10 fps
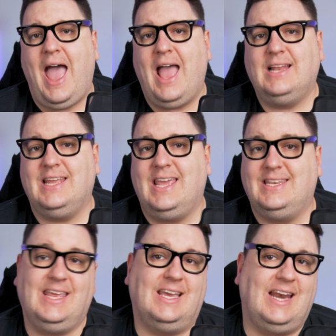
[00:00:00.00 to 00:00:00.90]
and
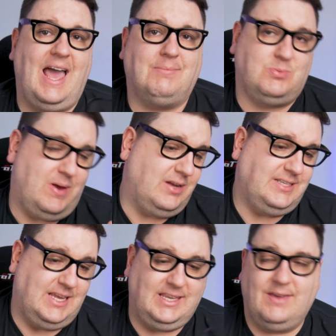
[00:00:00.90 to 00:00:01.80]
it didn't collapse when I
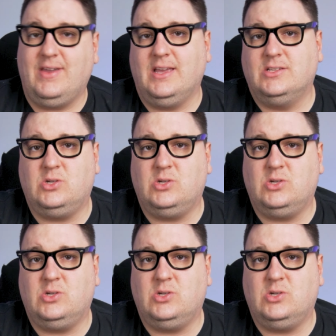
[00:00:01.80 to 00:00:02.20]
did give it a